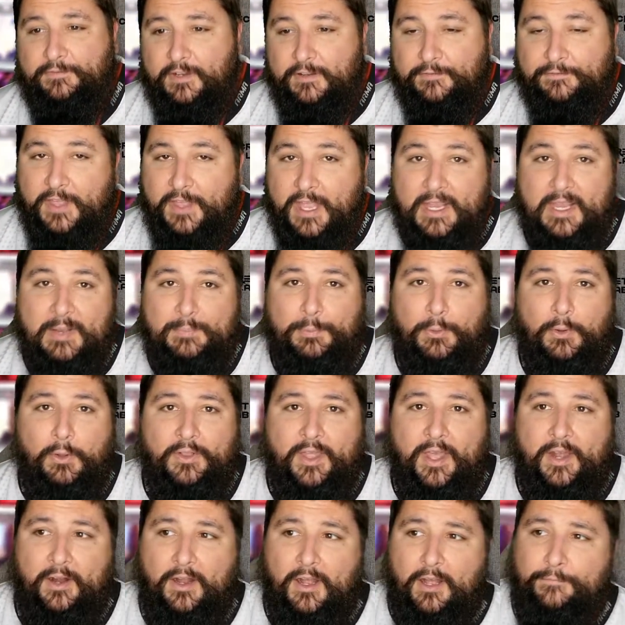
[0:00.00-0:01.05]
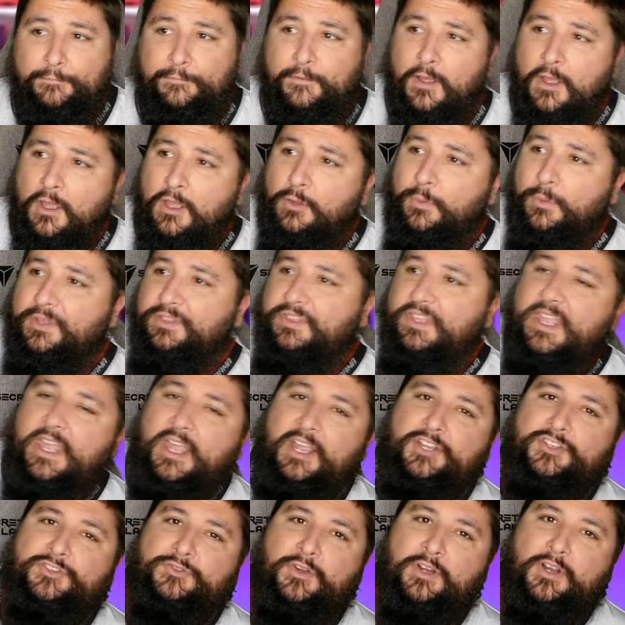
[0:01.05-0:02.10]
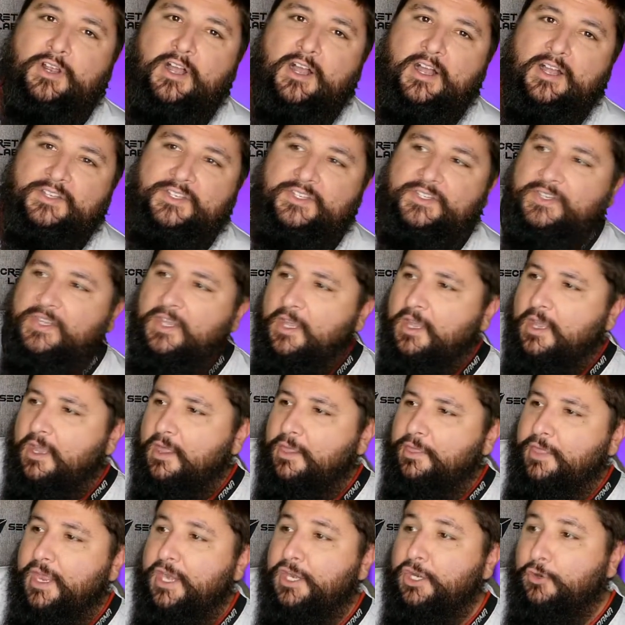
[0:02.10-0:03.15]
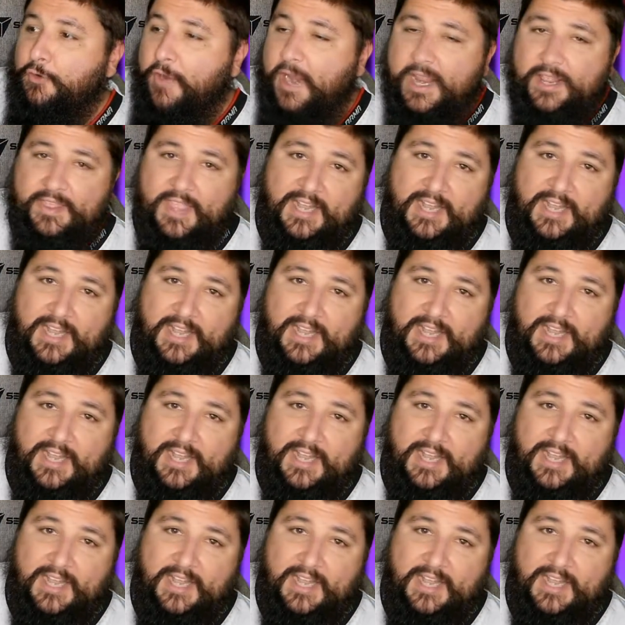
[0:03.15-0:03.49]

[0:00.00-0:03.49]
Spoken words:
If they could pull that off with the extra cost, then great.